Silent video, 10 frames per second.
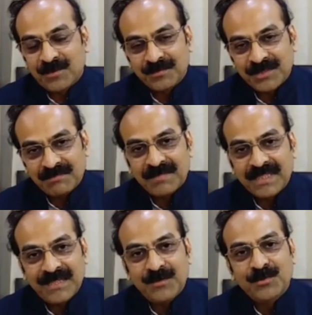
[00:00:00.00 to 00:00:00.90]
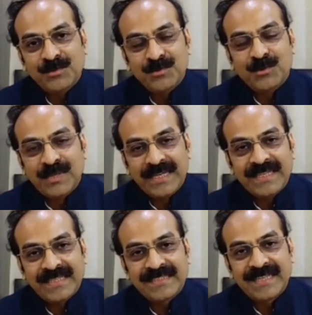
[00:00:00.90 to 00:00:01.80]
somebody who is holding
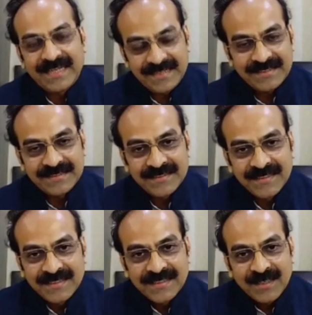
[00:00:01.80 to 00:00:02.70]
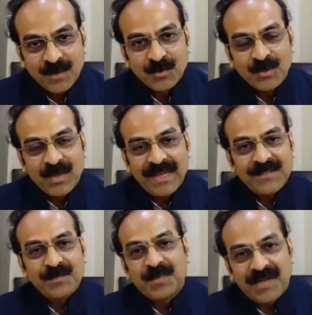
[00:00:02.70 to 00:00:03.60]
it as heritage, now would you like
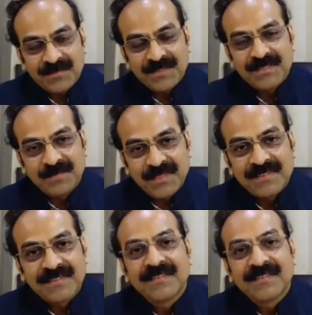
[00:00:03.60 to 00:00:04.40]
to part with the piece?